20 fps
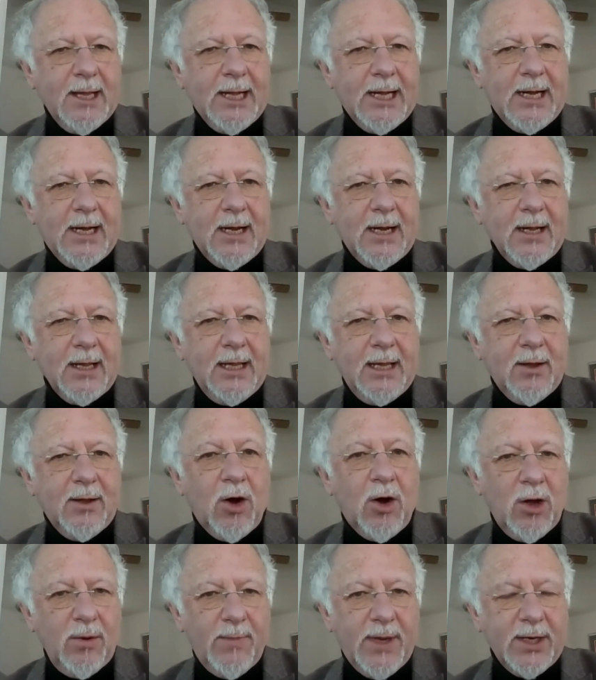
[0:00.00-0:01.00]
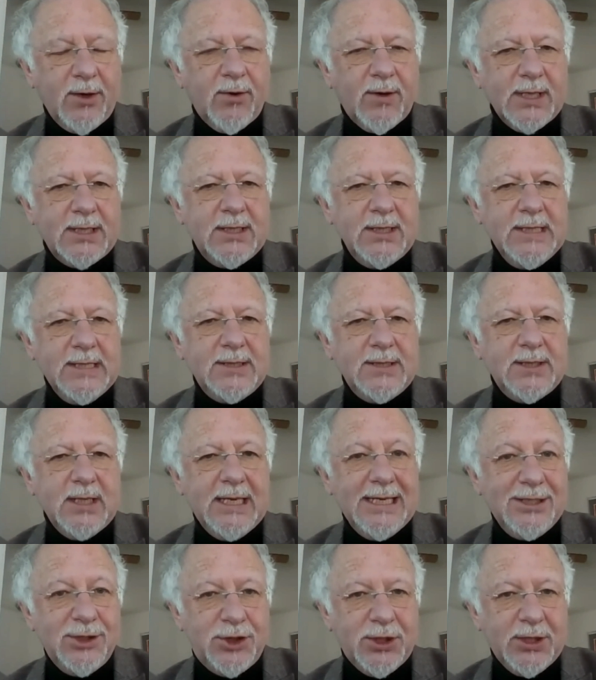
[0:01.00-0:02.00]
on Minorities
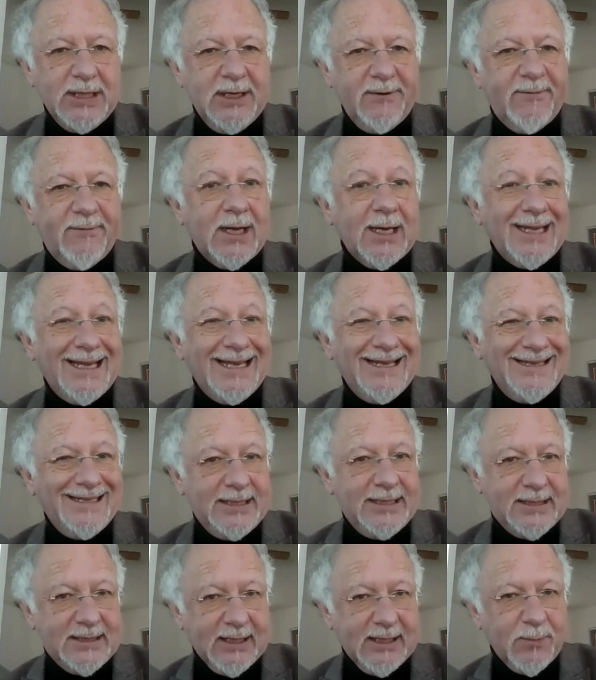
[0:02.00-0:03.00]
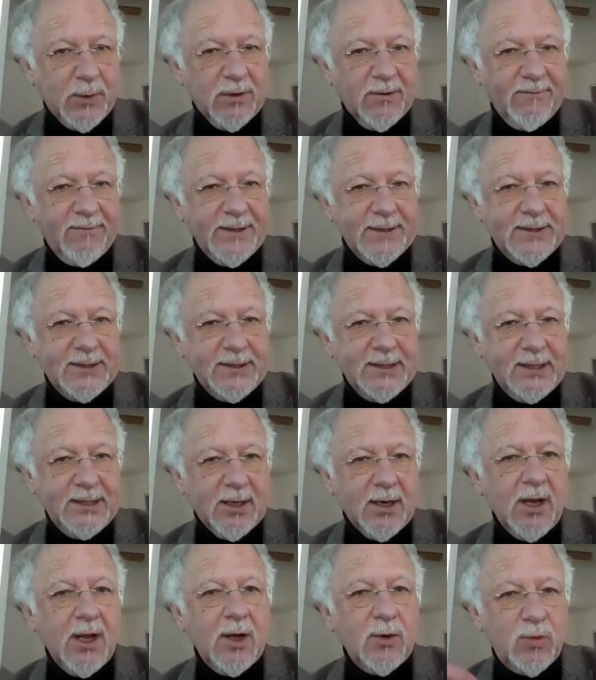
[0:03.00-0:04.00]
in Geneva in December of this
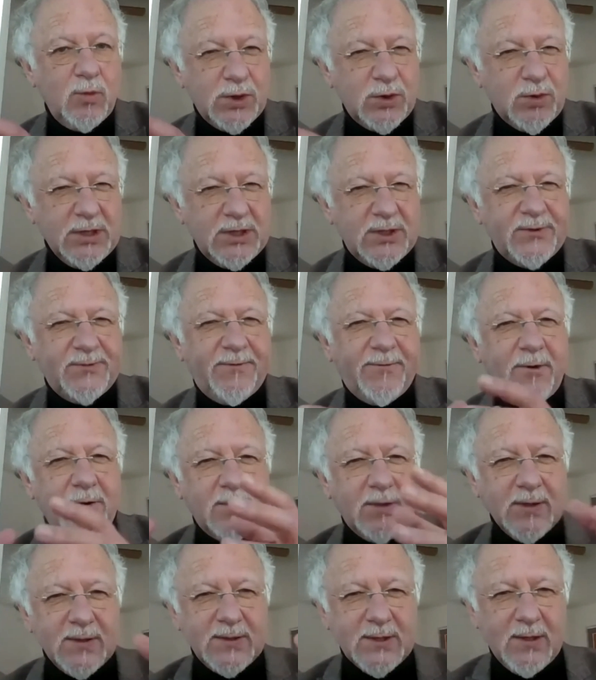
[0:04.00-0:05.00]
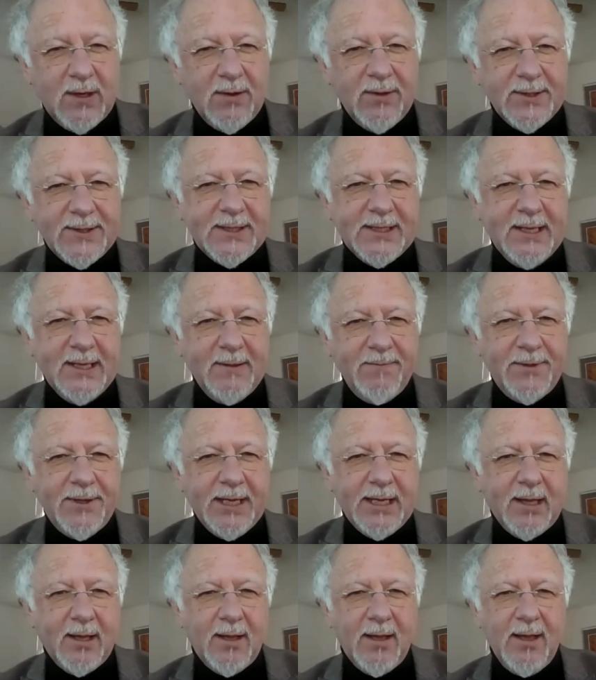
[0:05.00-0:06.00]
year, which would focus on the same
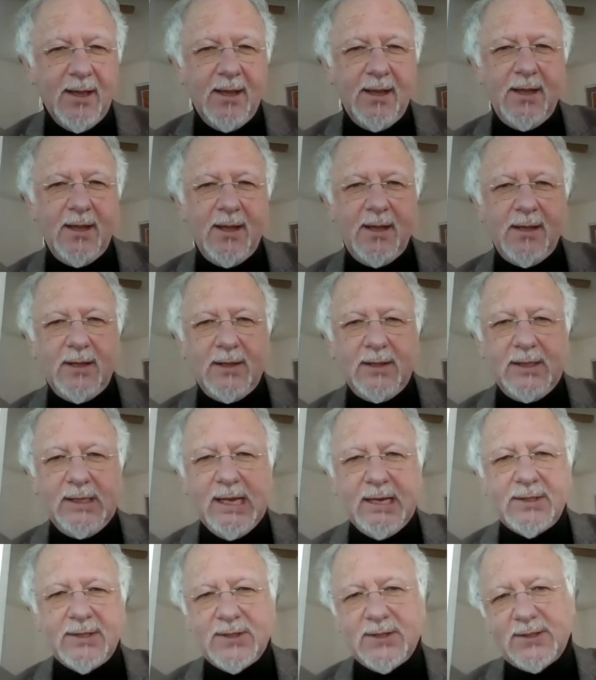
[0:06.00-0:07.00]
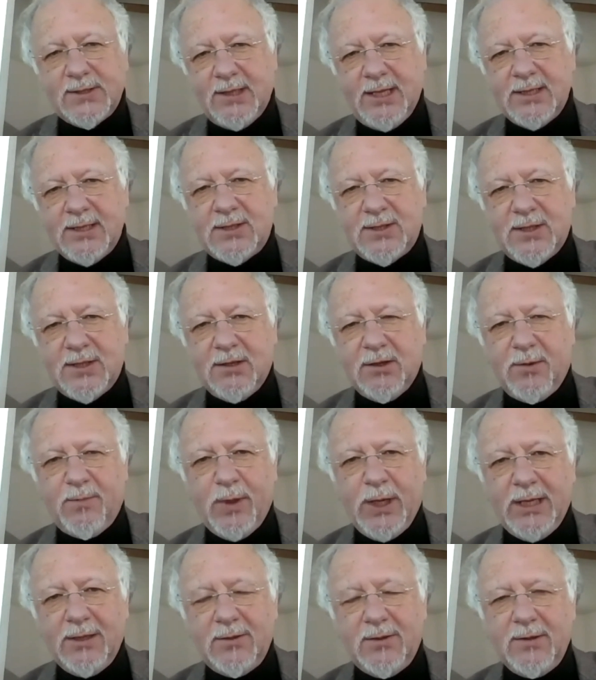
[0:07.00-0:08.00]
thing. Yes, let's
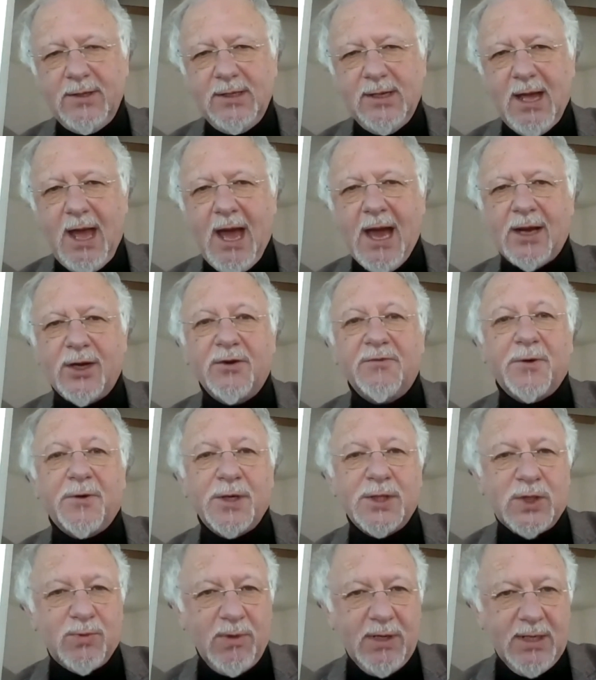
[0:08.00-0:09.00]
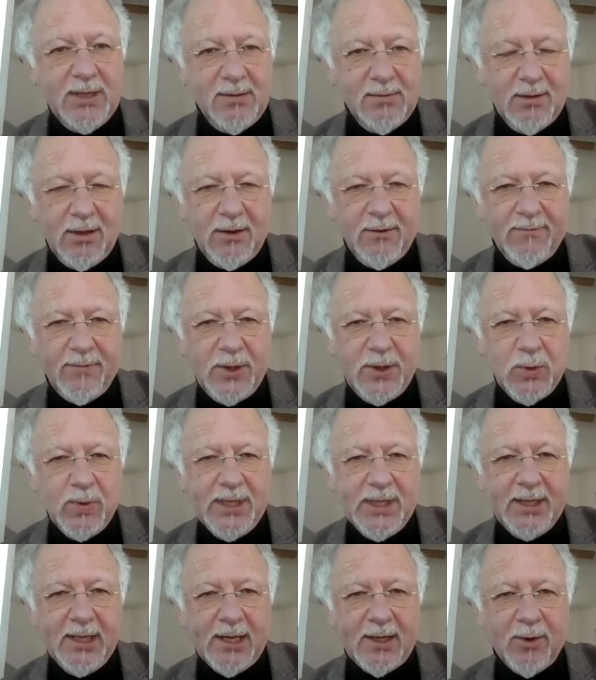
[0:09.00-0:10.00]
celebrate the anniversary of the
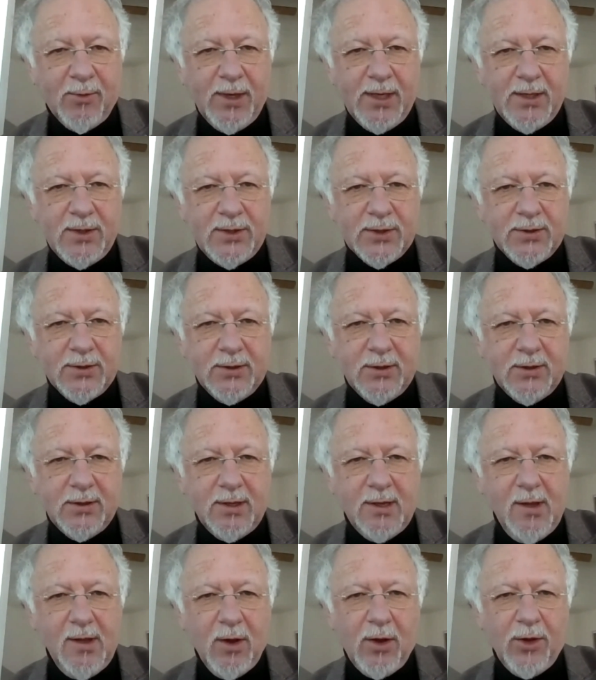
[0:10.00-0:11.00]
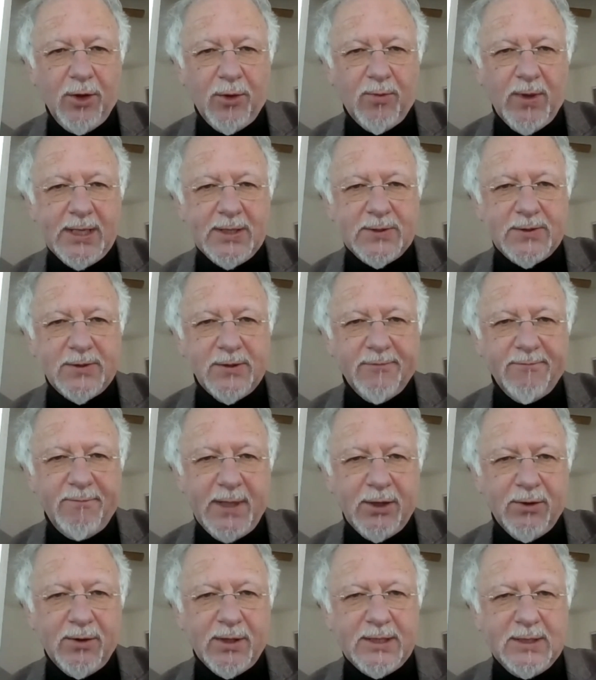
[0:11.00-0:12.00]
UN Declaration on the Rights of
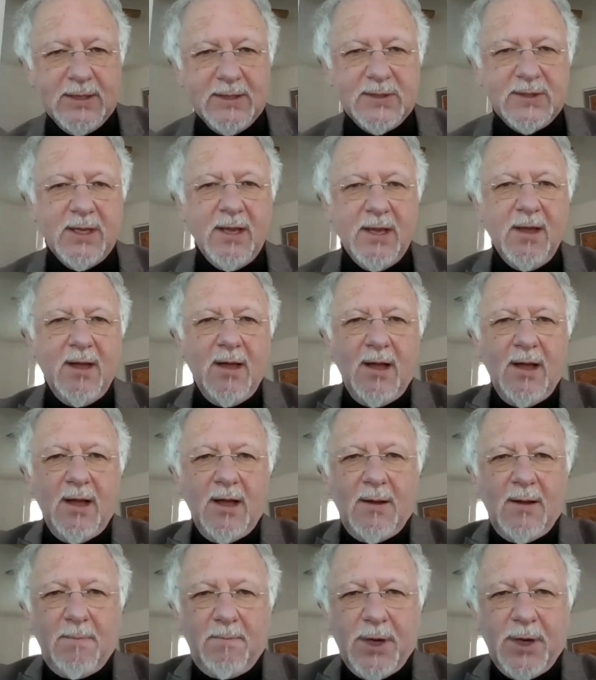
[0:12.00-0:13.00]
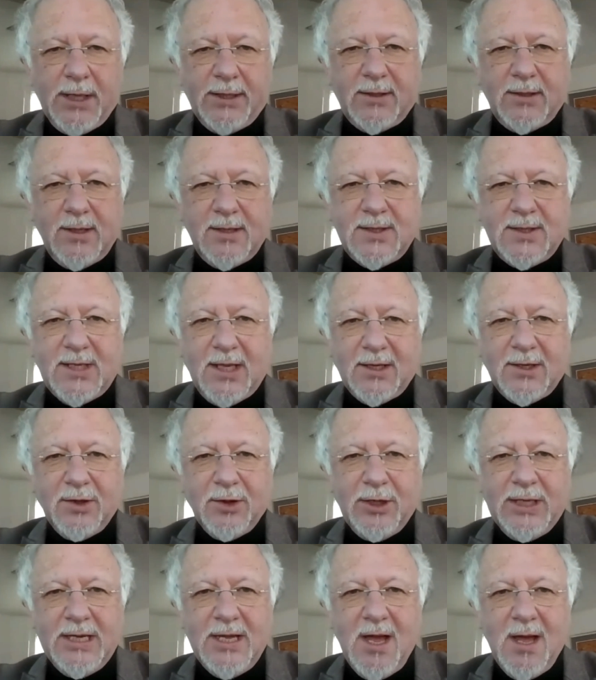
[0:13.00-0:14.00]
Minorities, but
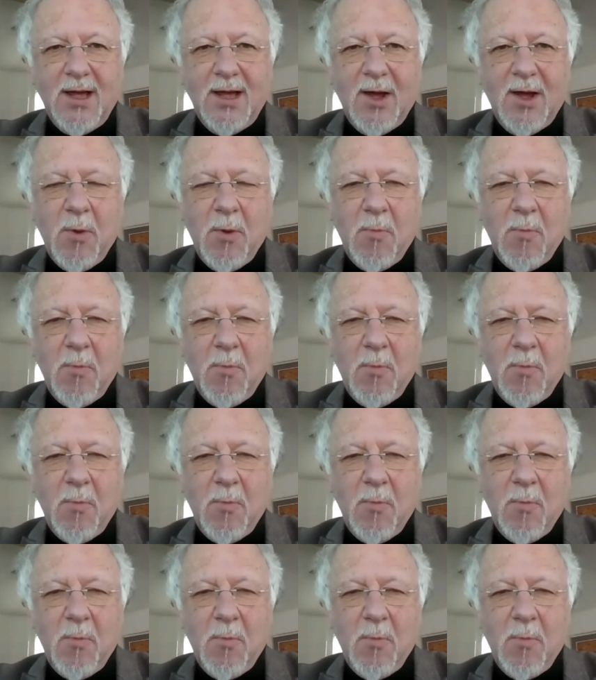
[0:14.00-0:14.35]
secondly,